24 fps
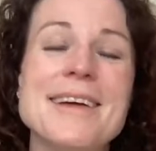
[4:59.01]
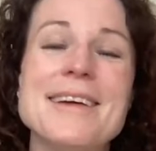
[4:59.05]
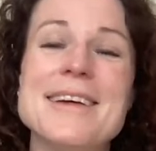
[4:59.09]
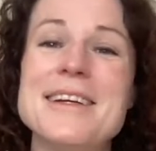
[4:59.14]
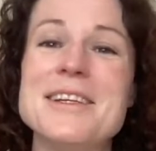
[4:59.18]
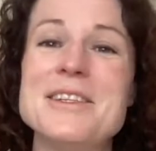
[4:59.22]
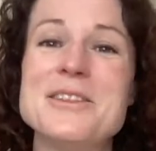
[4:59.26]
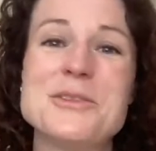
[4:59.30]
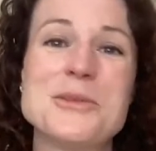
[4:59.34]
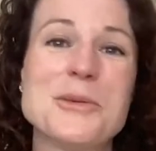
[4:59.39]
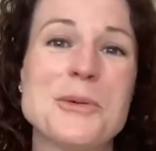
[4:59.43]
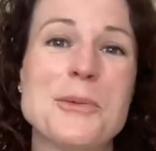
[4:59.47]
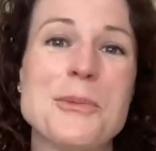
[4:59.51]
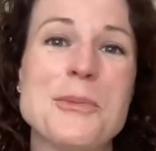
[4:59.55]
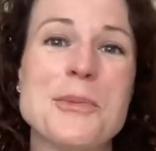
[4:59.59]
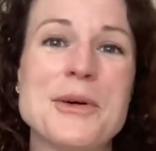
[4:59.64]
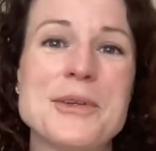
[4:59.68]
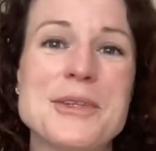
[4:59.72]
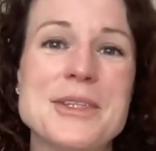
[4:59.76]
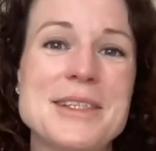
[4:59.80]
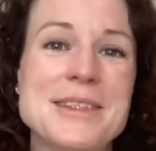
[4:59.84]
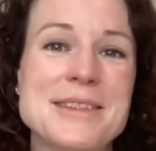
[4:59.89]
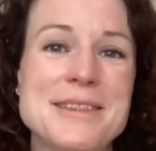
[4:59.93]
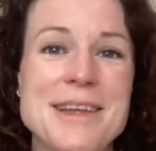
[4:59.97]
It's your
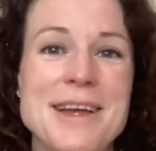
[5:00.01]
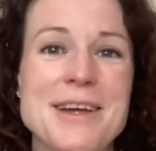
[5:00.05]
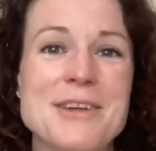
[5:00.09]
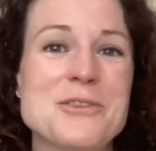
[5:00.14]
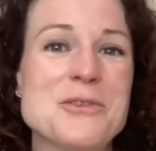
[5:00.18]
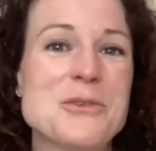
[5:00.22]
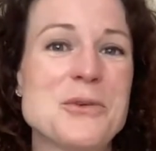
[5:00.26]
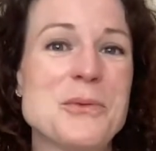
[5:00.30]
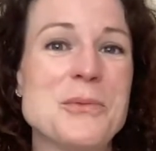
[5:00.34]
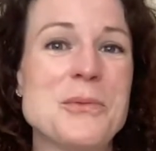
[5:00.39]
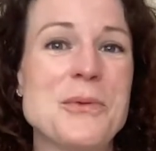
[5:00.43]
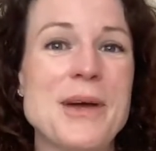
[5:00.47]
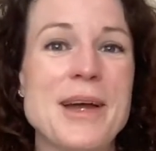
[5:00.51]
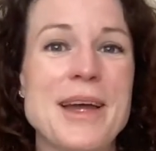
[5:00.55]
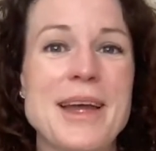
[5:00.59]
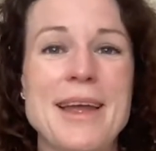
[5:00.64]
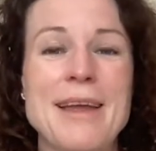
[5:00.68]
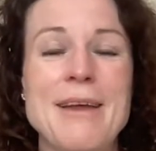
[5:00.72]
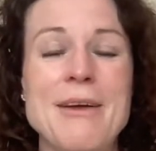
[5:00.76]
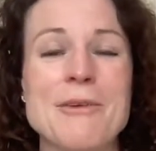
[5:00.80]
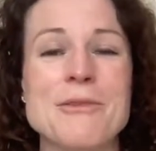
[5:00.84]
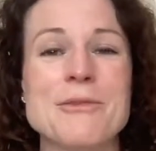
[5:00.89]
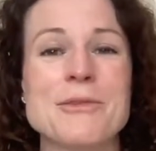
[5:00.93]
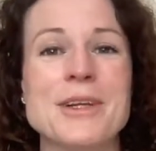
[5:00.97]
body's natural
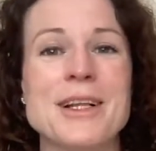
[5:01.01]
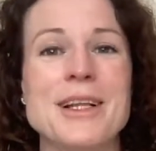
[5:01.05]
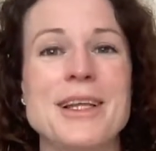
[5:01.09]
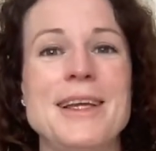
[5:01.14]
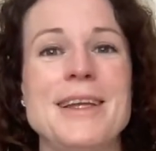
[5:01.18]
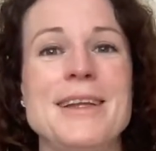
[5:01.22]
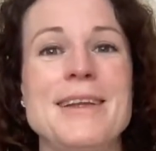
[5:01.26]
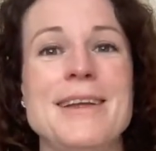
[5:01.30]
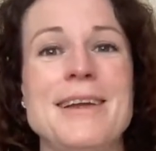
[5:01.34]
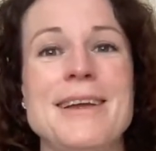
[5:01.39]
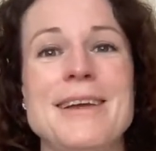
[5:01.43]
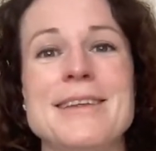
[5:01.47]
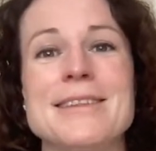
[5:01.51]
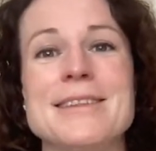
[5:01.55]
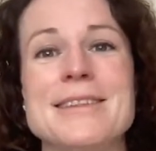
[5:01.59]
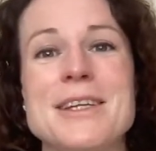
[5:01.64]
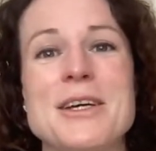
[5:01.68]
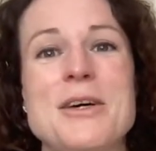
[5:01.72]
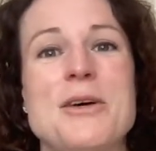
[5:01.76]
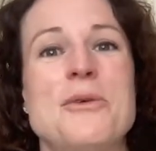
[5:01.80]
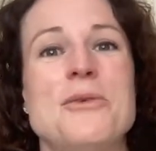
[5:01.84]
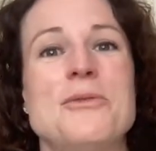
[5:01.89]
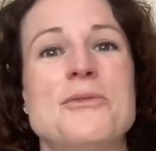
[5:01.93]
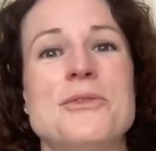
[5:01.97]
way of cleaning
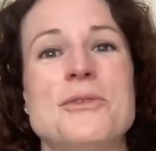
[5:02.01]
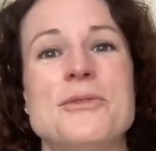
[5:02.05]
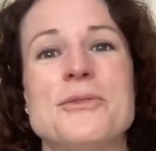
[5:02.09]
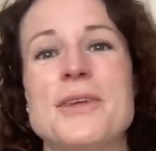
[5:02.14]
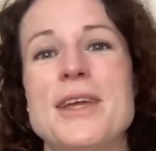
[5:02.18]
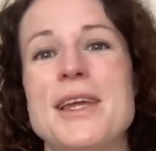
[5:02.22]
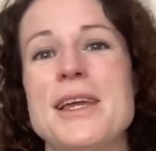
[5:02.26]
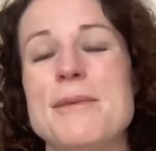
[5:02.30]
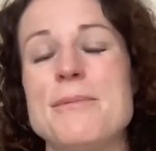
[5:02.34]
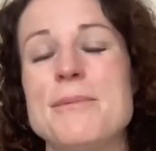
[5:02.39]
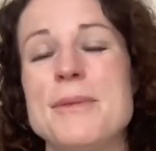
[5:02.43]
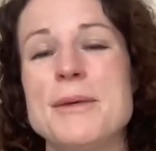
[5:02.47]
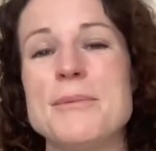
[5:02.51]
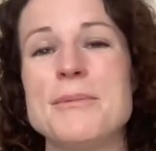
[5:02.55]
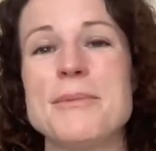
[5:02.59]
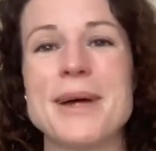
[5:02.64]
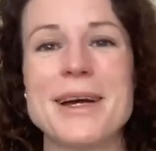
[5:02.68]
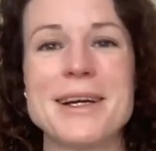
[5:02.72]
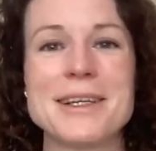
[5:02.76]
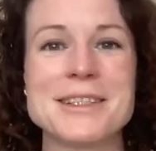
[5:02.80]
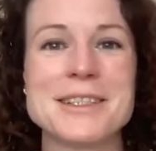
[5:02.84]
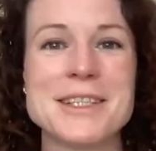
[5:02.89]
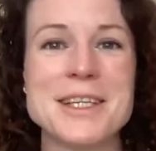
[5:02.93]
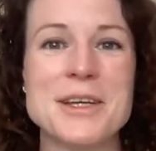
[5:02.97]
itself, of keeping
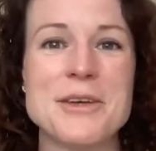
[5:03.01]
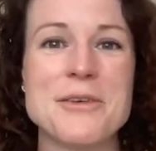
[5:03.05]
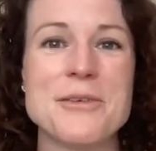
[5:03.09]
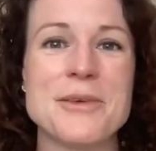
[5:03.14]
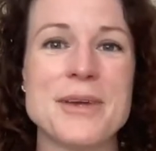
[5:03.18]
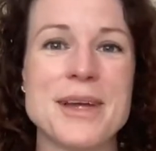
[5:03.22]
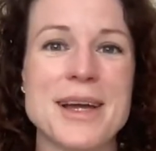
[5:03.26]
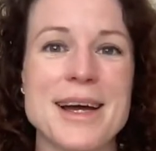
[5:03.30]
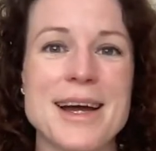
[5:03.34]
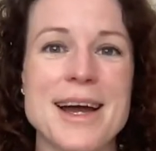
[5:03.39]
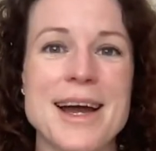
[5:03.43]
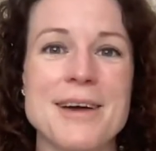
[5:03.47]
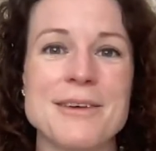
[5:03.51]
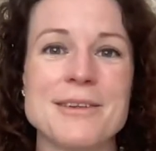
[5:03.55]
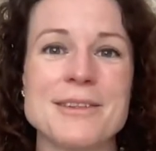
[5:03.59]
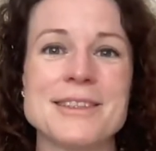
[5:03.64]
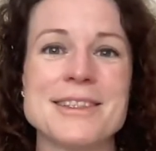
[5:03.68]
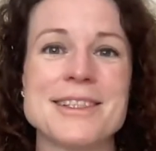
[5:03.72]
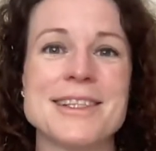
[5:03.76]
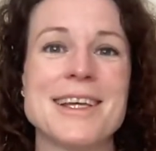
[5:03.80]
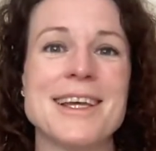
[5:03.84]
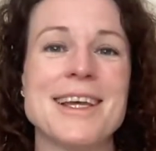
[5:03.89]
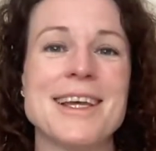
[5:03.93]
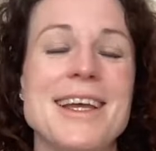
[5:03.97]
bacteria out.